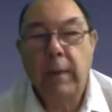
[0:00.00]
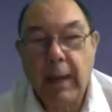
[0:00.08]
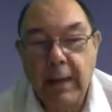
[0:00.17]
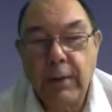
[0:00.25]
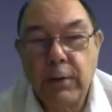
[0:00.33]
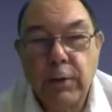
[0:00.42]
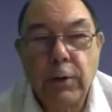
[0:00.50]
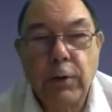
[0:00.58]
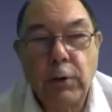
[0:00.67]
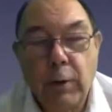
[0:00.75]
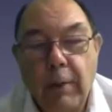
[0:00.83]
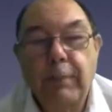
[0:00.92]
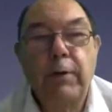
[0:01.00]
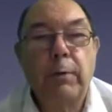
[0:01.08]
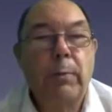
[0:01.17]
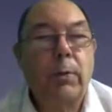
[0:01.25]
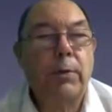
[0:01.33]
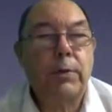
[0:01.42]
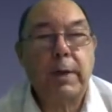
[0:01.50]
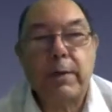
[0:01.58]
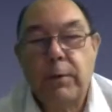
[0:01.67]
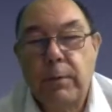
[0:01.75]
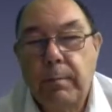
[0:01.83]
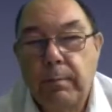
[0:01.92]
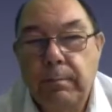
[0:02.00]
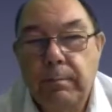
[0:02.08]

hence the Kraft process.